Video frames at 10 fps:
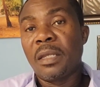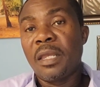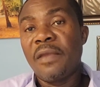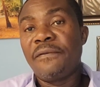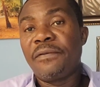
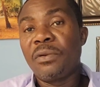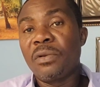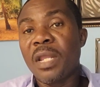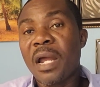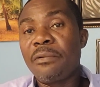if you're
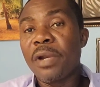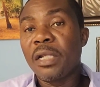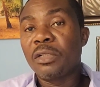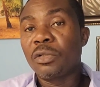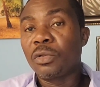not
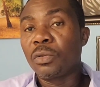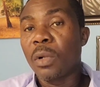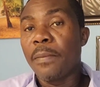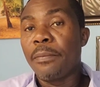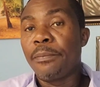ready to do
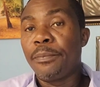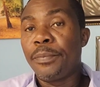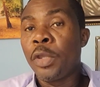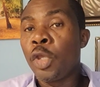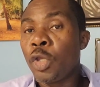a
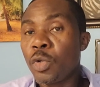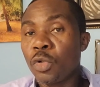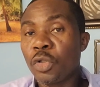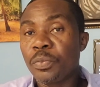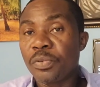
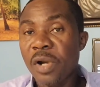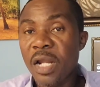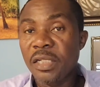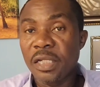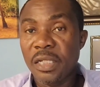huge
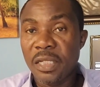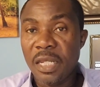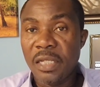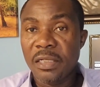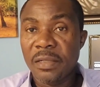project
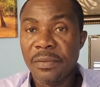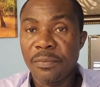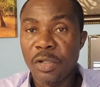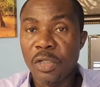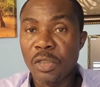yet,
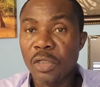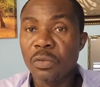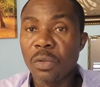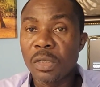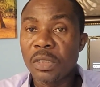but you
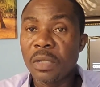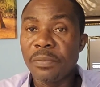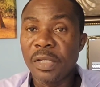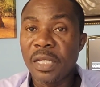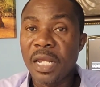just want
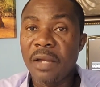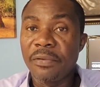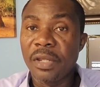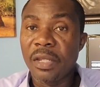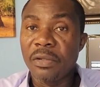something down
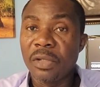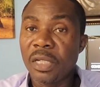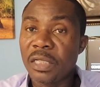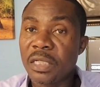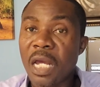there, you
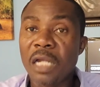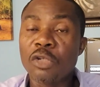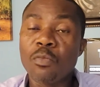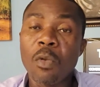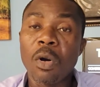can start
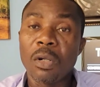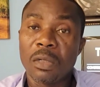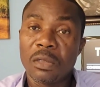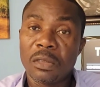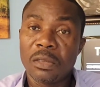small.
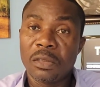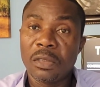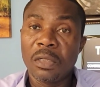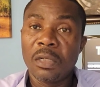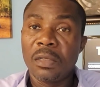
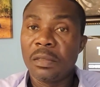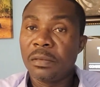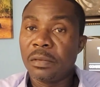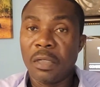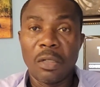
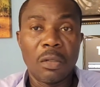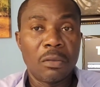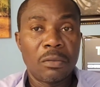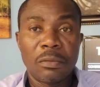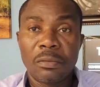You know,
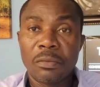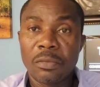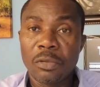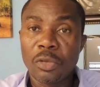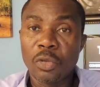
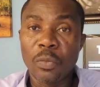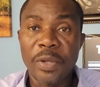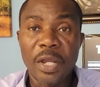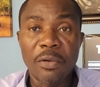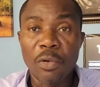2
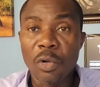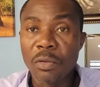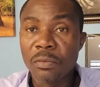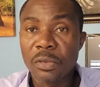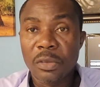
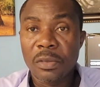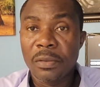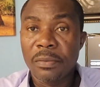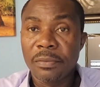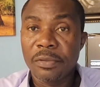bedrooms,
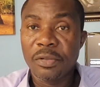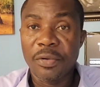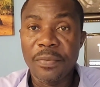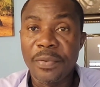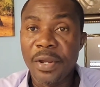
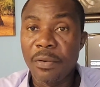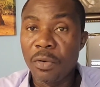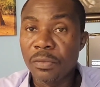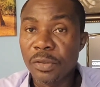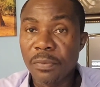3
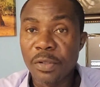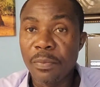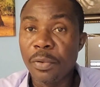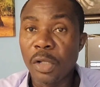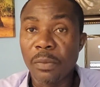bedrooms, something
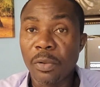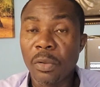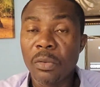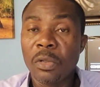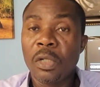
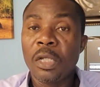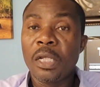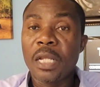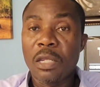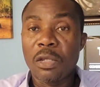portable
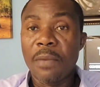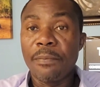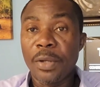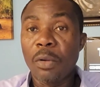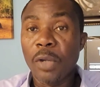that you can
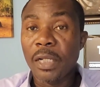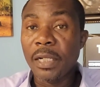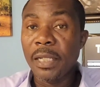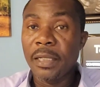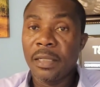build
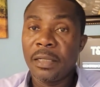quickly.